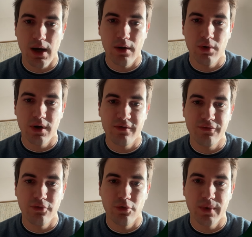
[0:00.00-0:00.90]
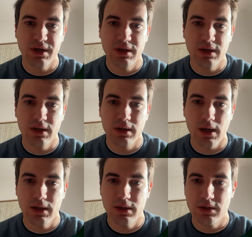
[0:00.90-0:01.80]
our format ticket
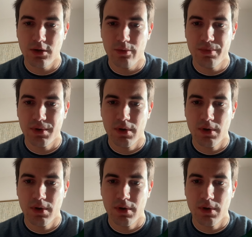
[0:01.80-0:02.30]
at the top.